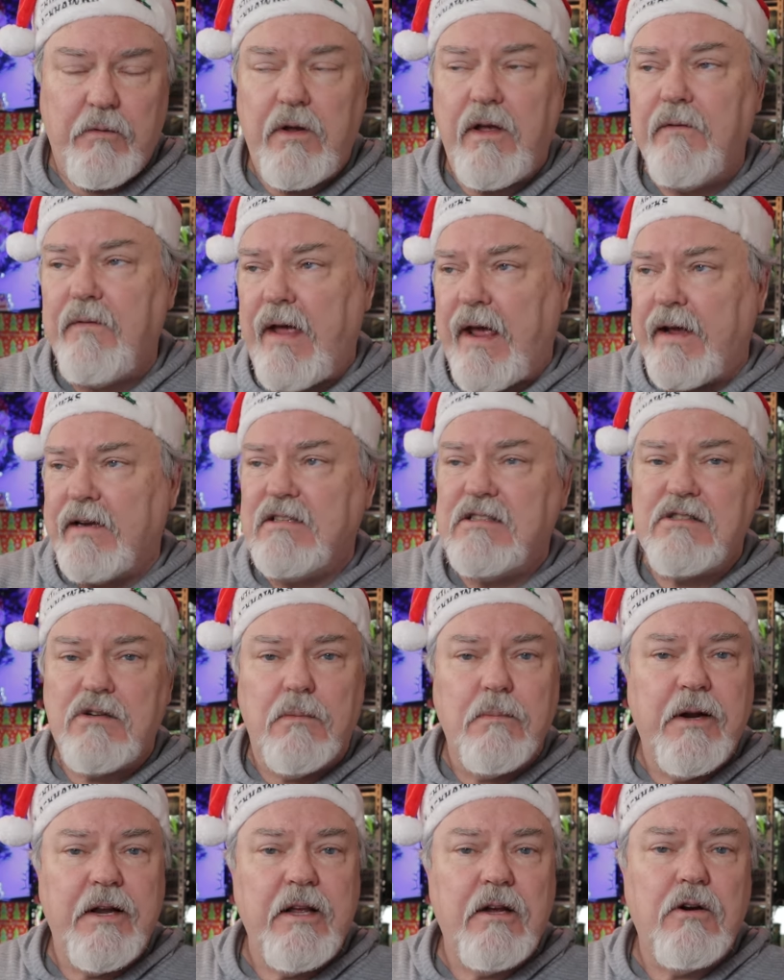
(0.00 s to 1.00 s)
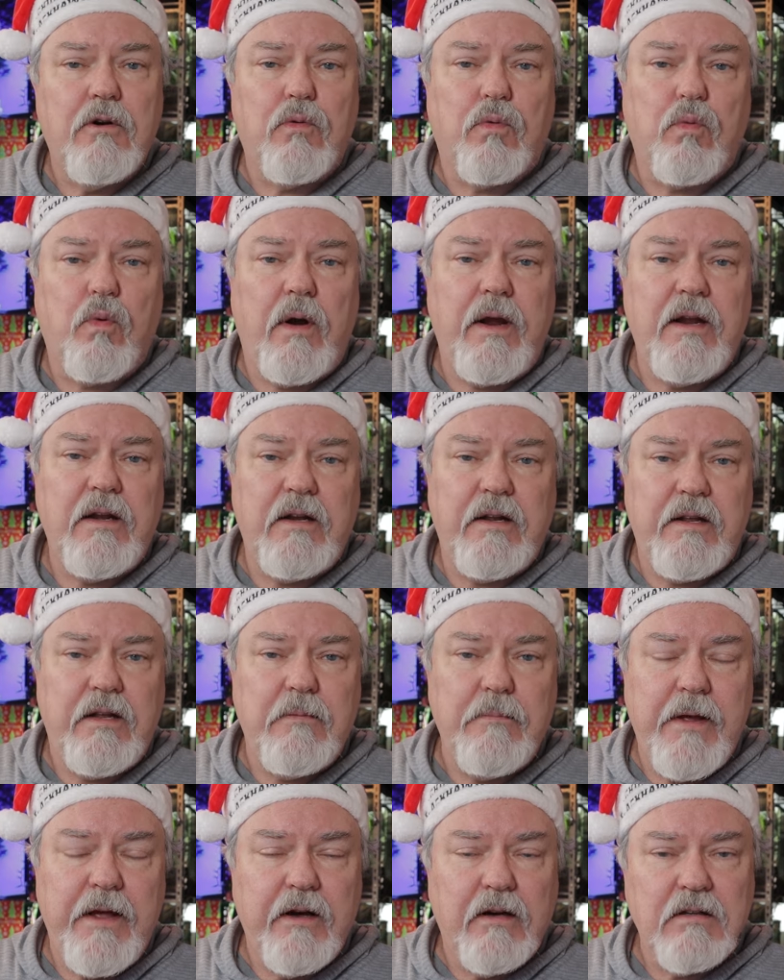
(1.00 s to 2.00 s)
We have had so many great
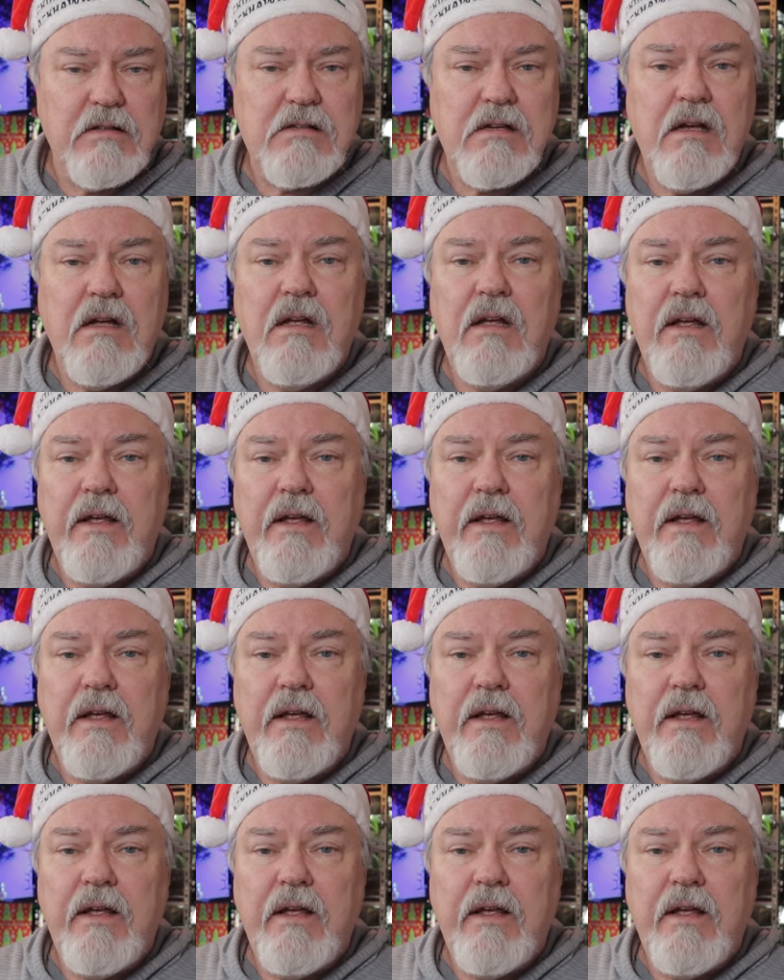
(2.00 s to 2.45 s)
emails.